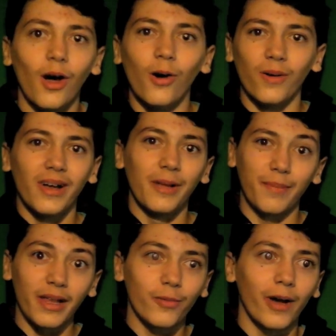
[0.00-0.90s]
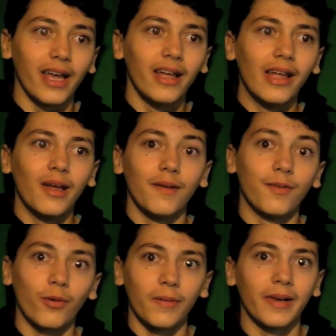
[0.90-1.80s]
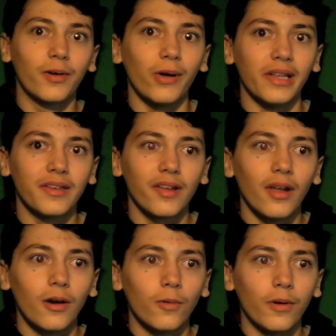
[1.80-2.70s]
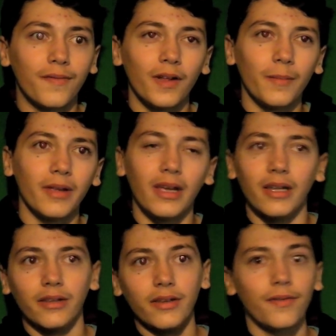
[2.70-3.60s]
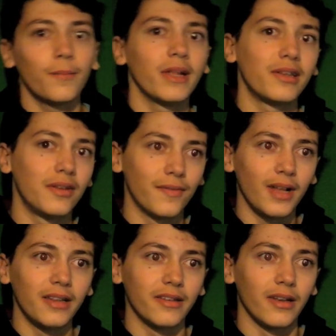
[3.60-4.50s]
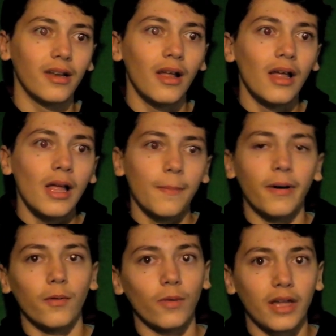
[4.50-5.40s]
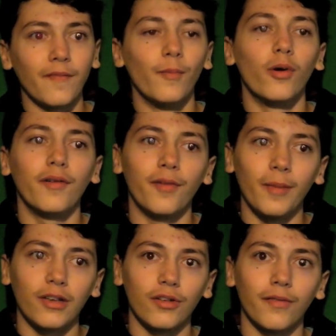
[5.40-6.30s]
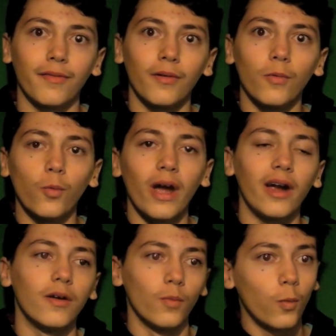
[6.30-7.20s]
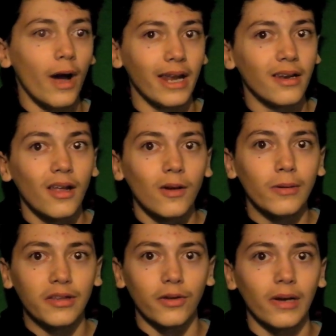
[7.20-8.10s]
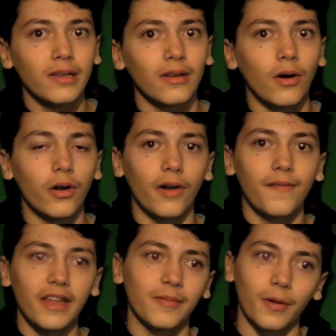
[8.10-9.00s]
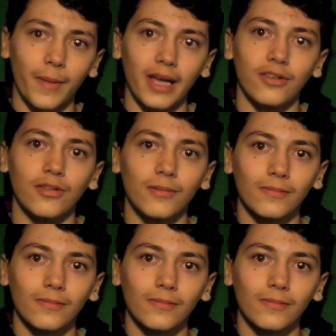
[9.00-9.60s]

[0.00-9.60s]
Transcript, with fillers: Oh, and by the way, if you want to be quizzed, we film in different places of London, but we'll give more information of where and when we do it on our Facebook page.